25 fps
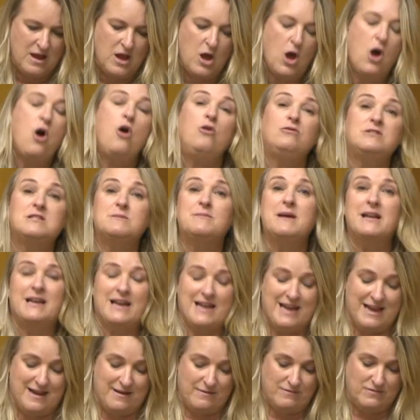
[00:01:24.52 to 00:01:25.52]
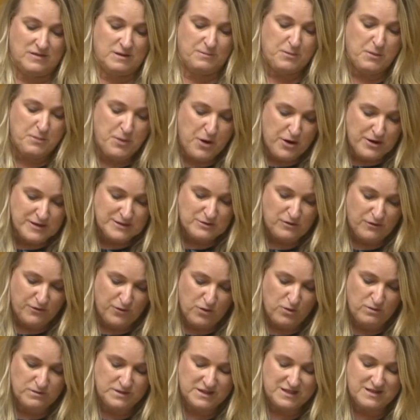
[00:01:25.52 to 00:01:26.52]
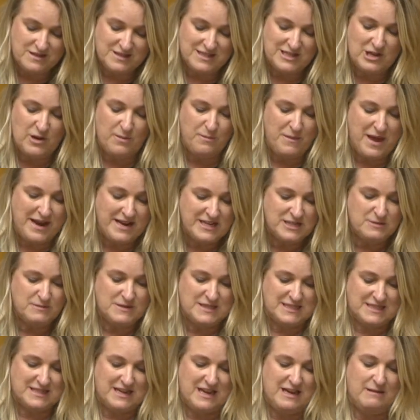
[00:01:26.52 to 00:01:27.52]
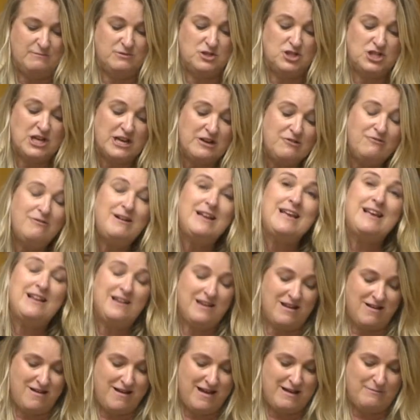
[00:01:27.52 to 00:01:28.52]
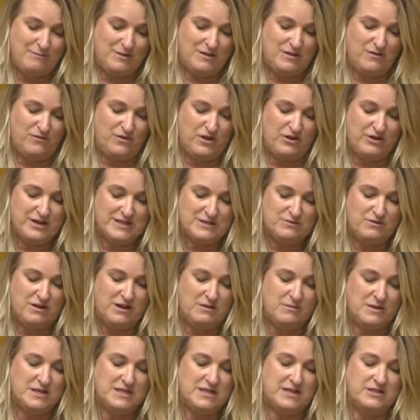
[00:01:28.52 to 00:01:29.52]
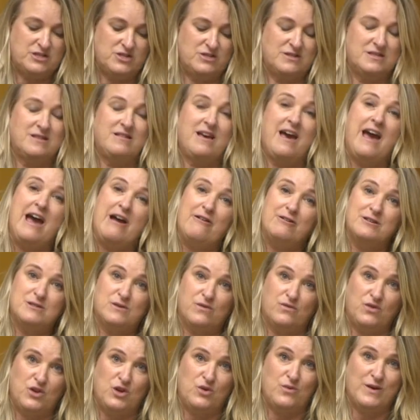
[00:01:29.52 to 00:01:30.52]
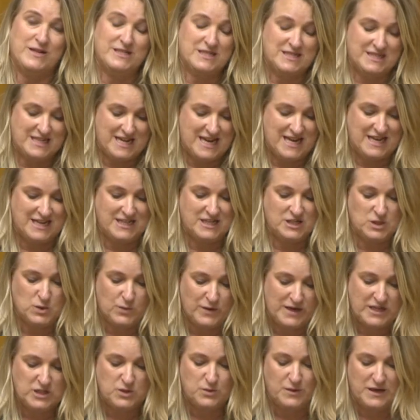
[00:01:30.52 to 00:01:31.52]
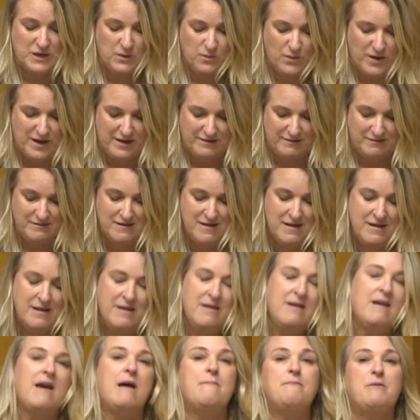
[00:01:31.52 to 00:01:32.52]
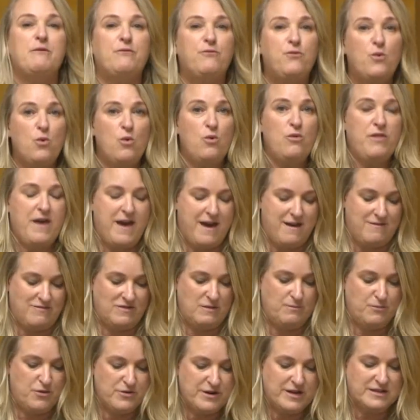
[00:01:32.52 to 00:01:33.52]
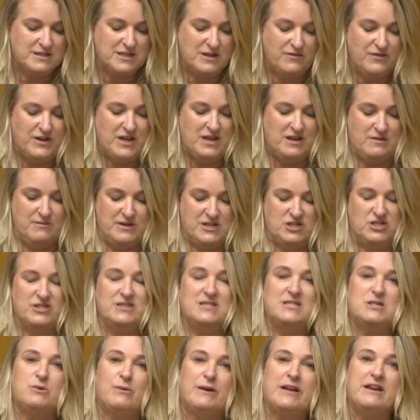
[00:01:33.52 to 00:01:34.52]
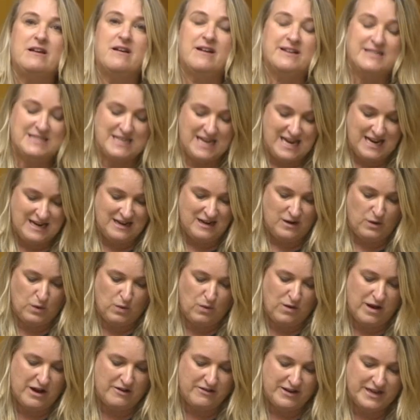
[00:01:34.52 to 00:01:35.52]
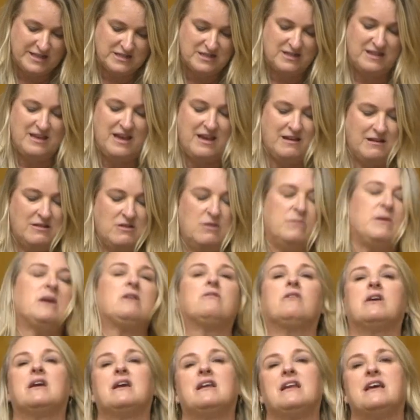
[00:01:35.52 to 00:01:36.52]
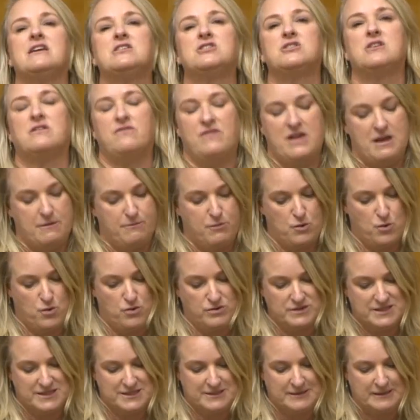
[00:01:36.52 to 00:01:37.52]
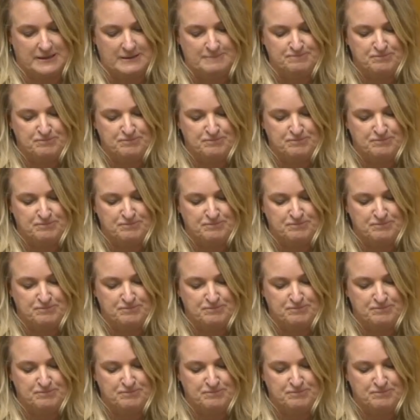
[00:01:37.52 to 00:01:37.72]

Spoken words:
Ultimately, the proposed reforms to the slot management scheme generally align with the various recommendations of the Harris Review undertaken in 2021, and before that, the Productivity Commission's 2019 inquiry into the economic regulation of airports.